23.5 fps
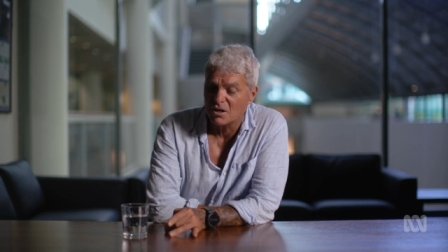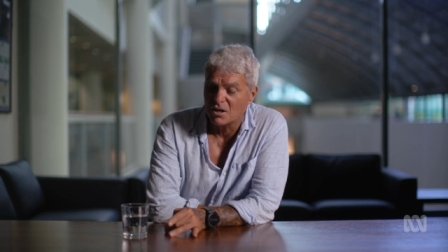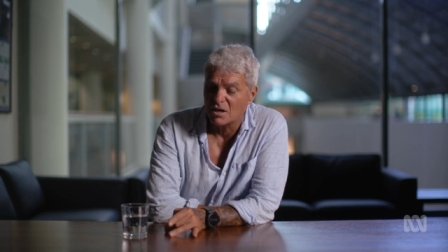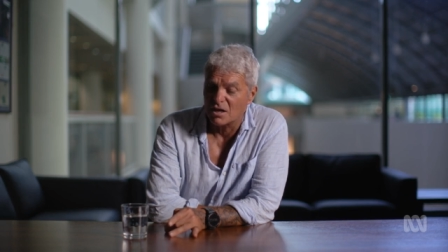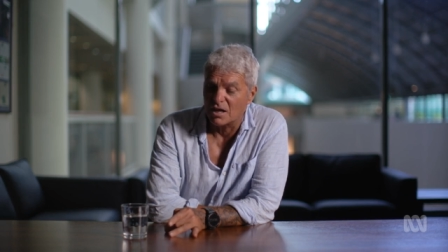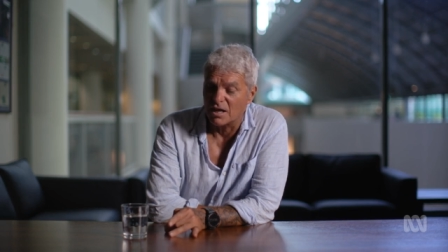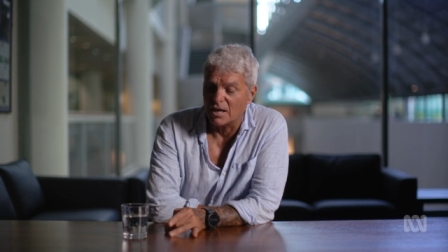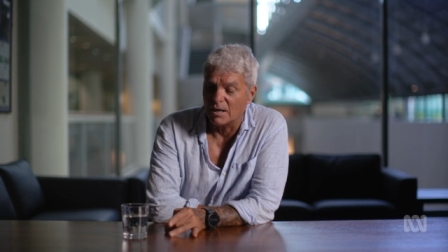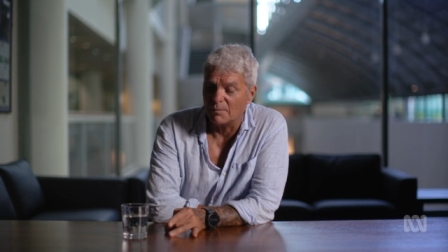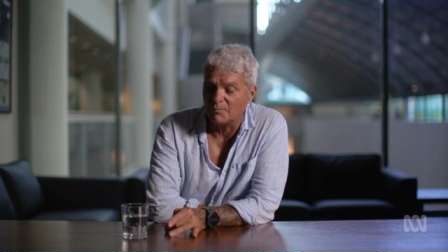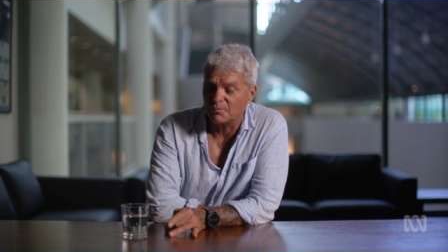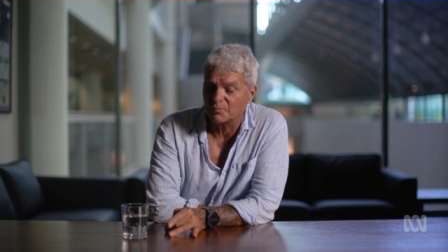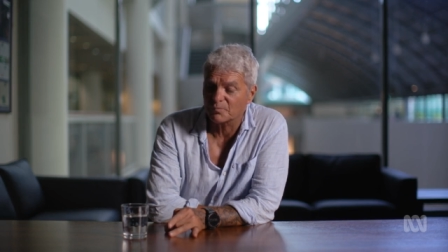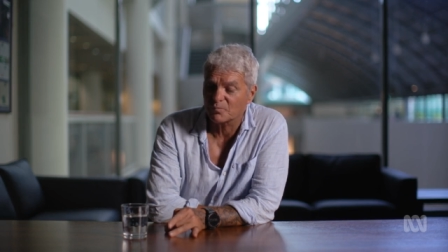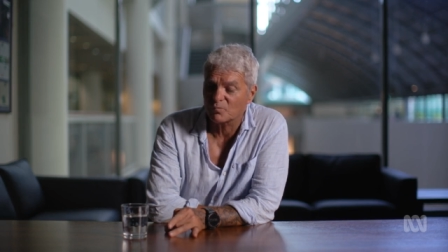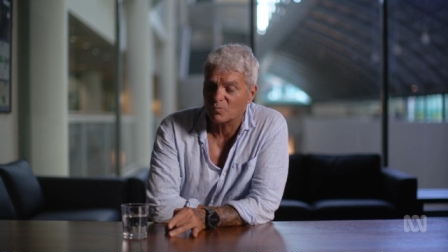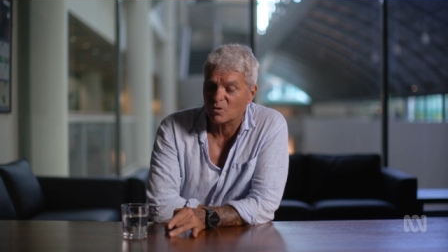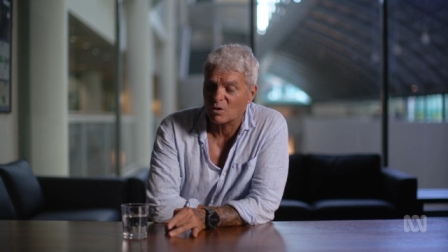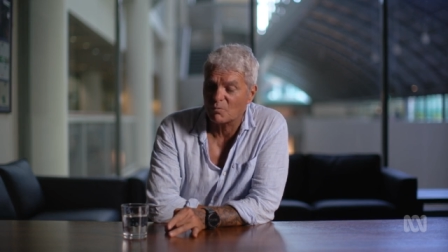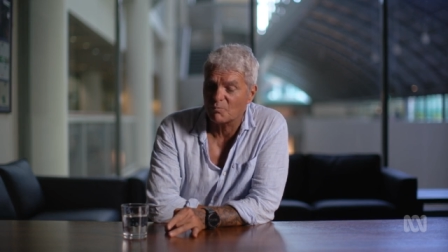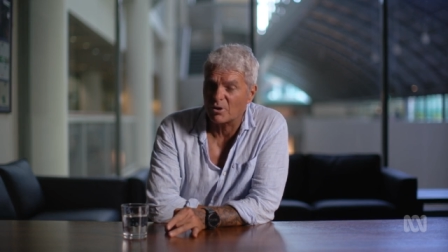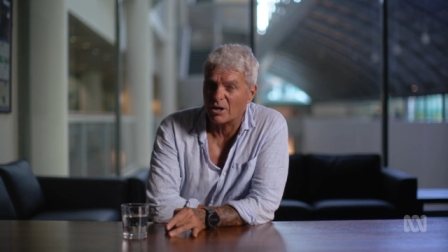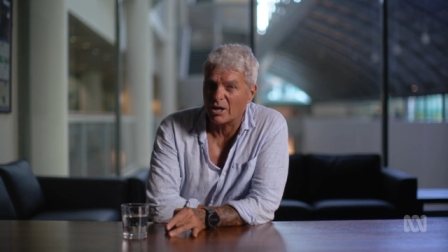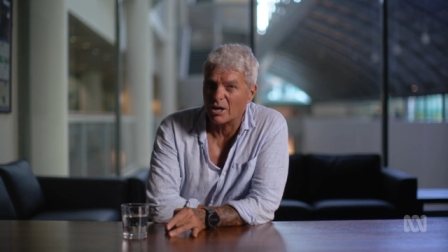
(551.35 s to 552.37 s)

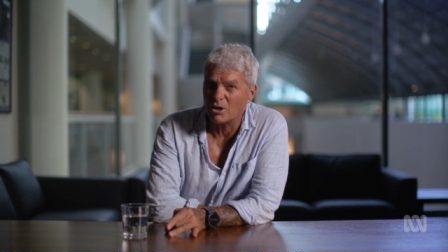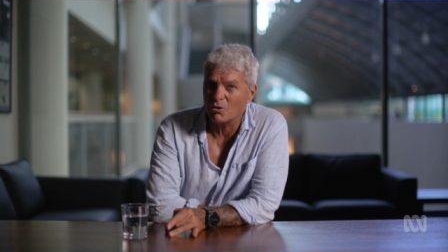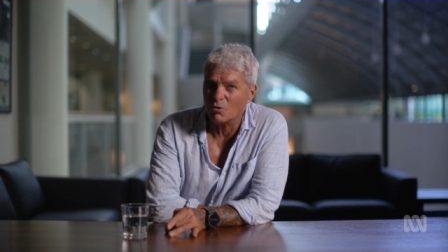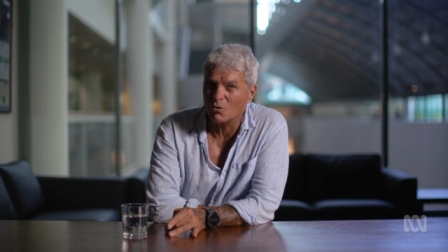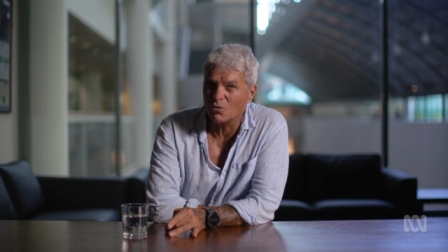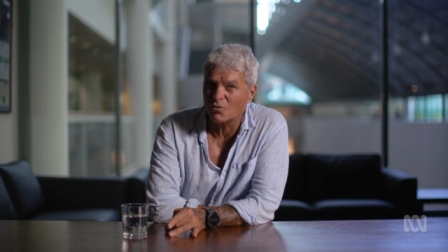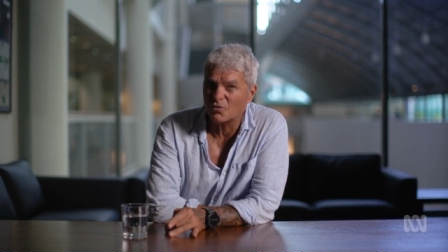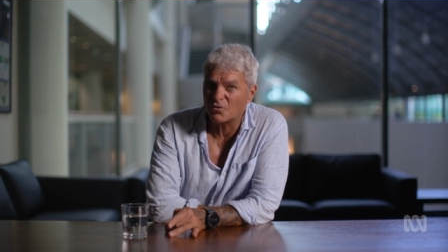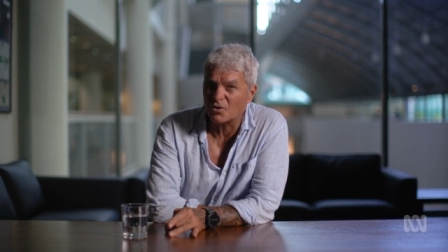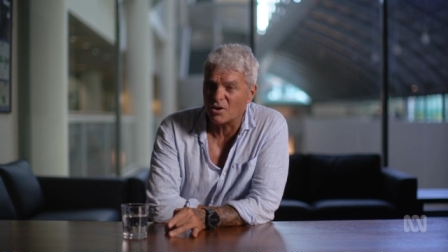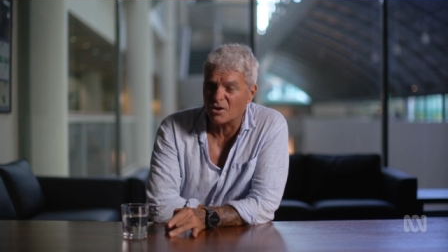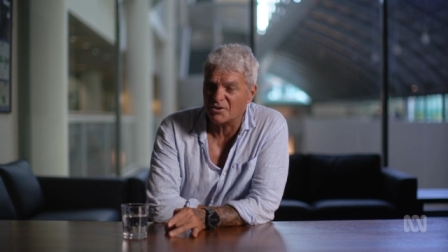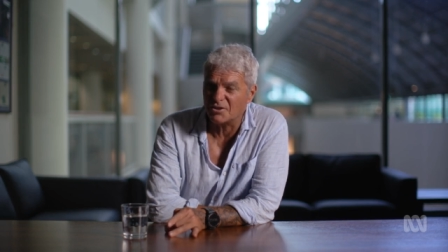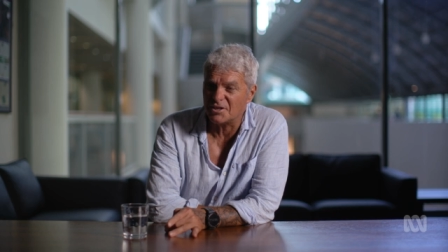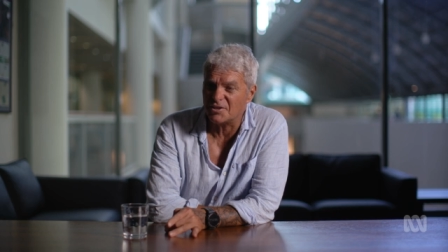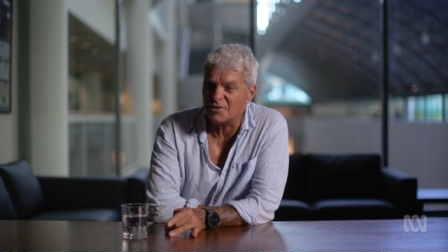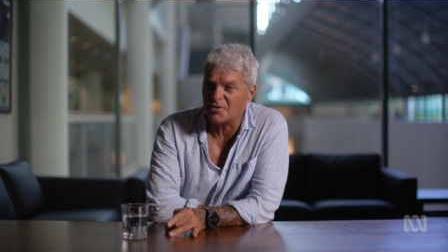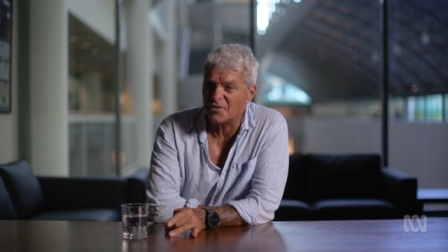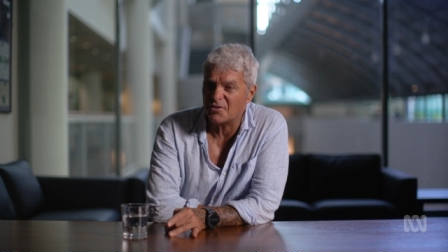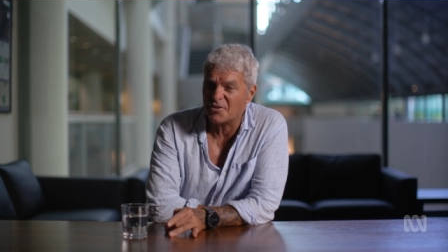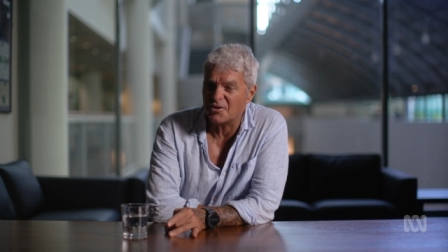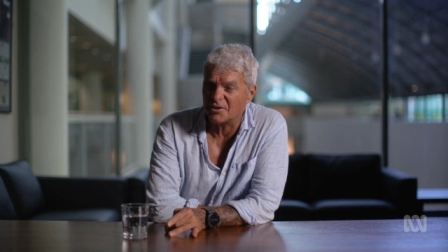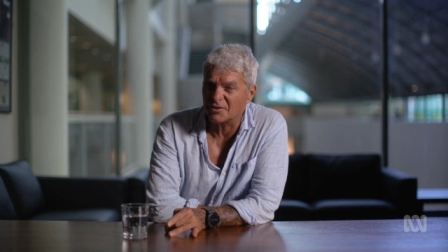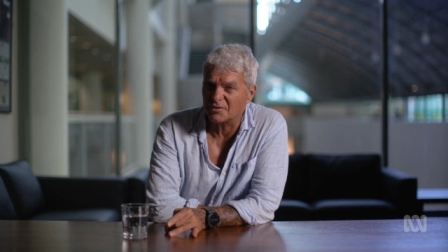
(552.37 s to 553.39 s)
But I also didn't
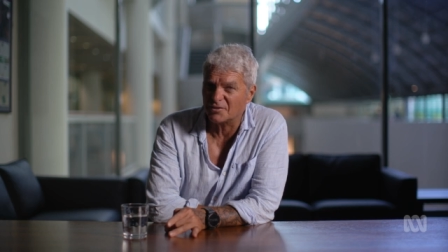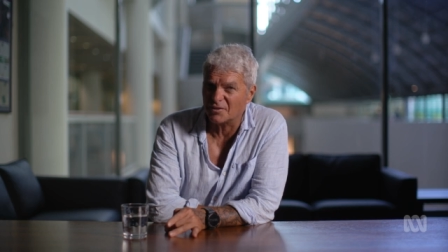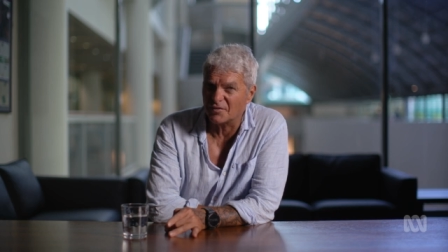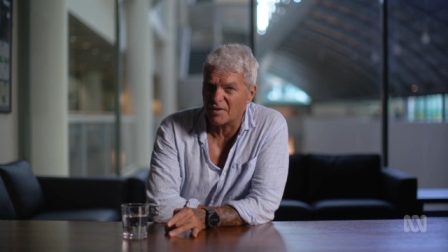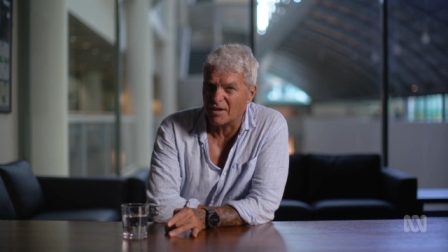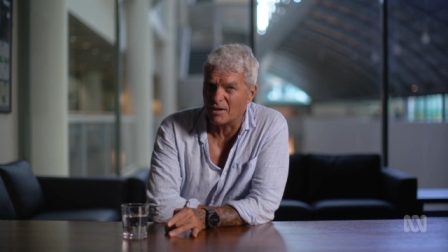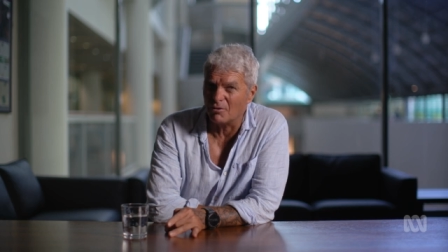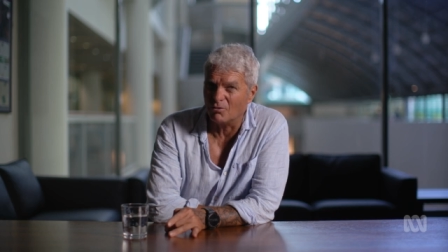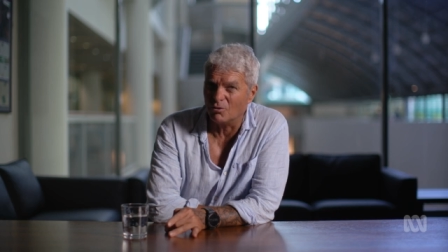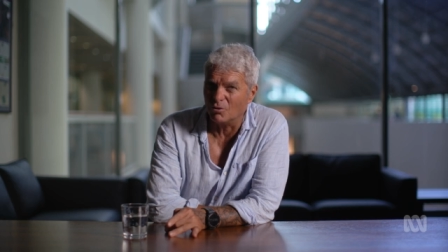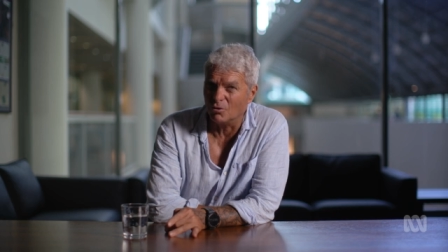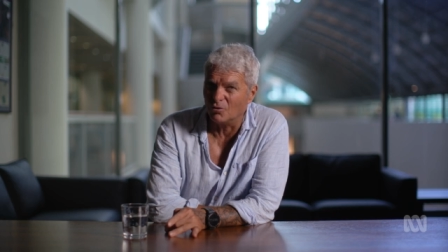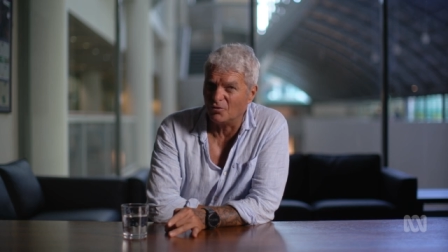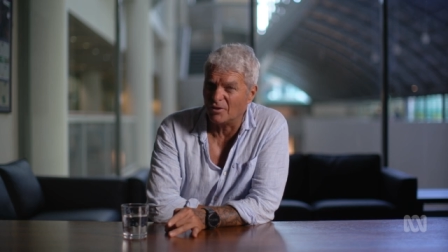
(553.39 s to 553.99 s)
think that they were all